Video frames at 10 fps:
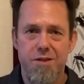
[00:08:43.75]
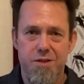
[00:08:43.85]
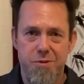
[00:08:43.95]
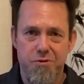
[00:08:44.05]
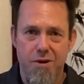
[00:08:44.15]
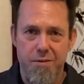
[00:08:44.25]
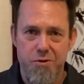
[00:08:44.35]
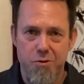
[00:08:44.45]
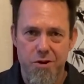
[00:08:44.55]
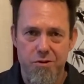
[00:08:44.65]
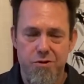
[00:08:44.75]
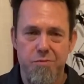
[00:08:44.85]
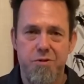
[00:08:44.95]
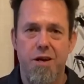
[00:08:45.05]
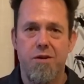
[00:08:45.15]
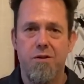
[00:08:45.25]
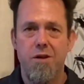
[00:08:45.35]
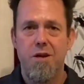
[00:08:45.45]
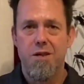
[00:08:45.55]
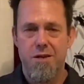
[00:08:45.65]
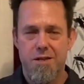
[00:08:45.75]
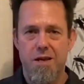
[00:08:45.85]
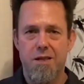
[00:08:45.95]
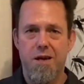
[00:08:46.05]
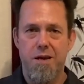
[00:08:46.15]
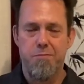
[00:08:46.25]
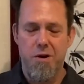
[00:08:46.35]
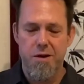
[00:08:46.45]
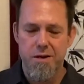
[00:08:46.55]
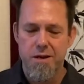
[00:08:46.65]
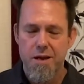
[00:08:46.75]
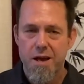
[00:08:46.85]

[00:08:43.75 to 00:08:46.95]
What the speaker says: subscribe to our YouTube channel, click that like button,